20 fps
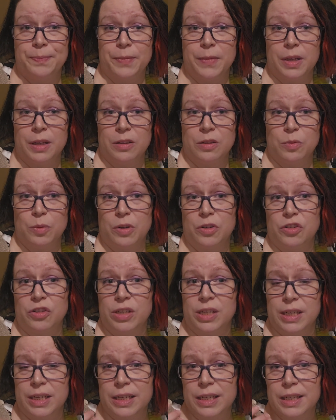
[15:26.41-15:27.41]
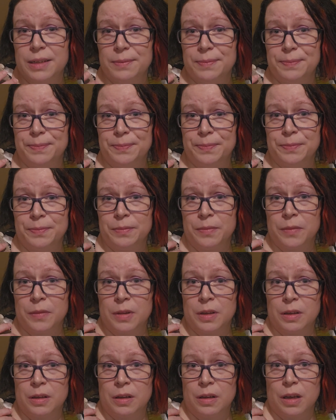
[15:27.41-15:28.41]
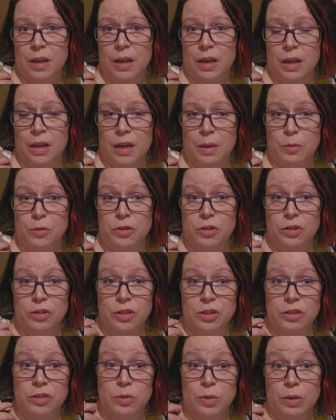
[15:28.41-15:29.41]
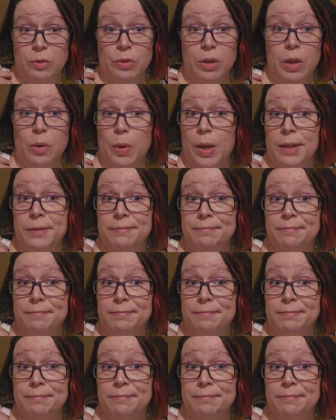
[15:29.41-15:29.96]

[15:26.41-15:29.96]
it's what she needed, and I'm sure she's doing really well.